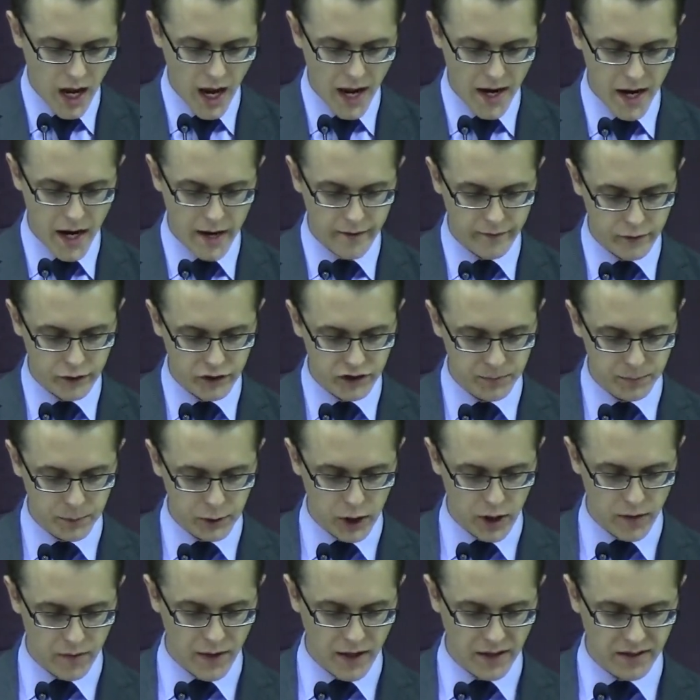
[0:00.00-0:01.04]
"And every
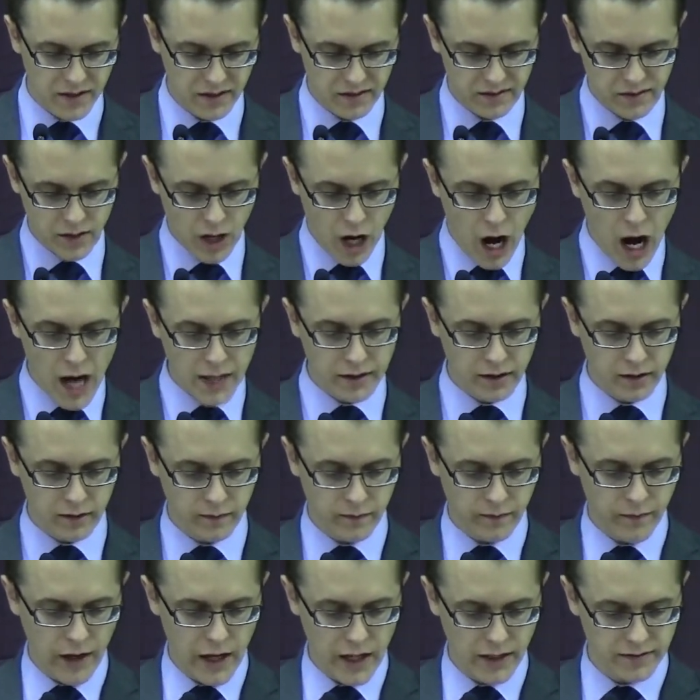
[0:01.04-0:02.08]
spirit that does not
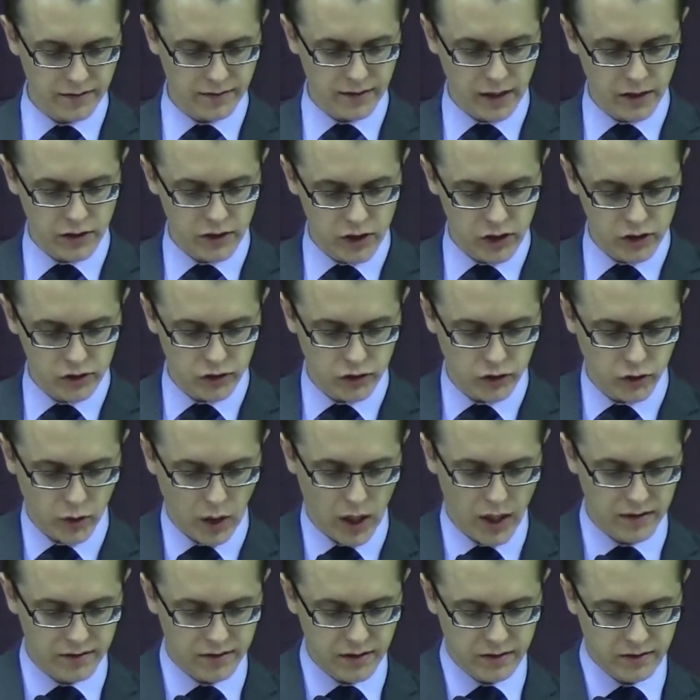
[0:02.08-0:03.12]
confess that Jesus
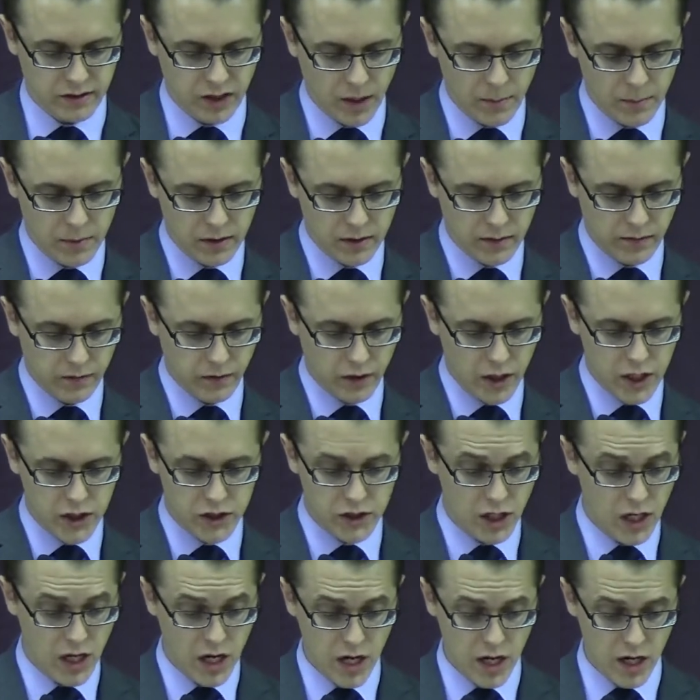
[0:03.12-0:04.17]
Christ has come into the
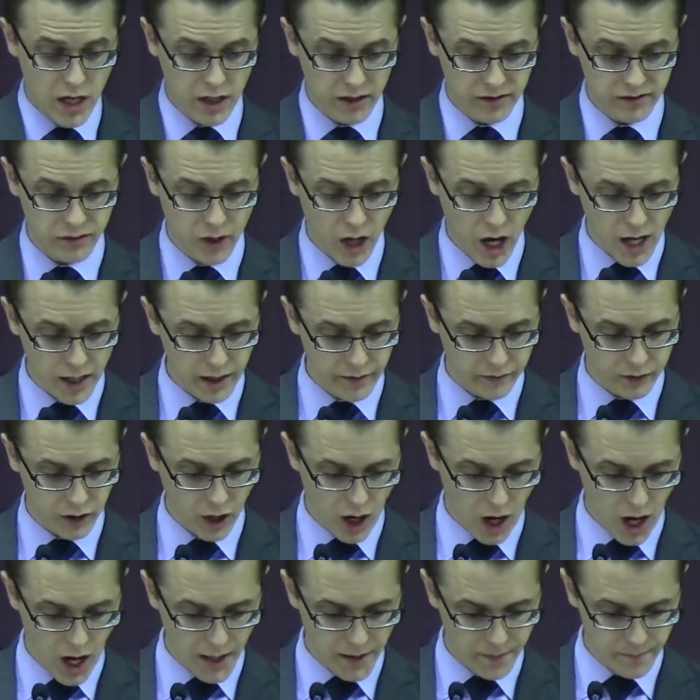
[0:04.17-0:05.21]
flesh is not of
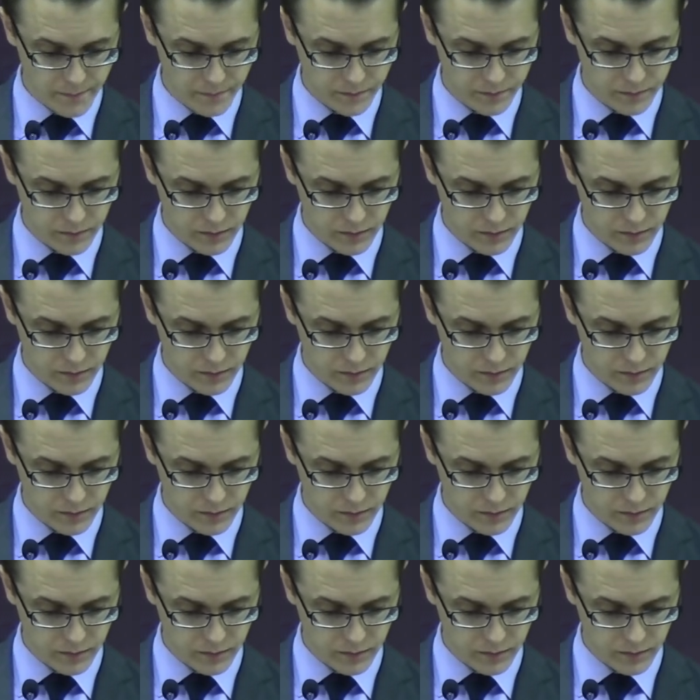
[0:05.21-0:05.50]
God.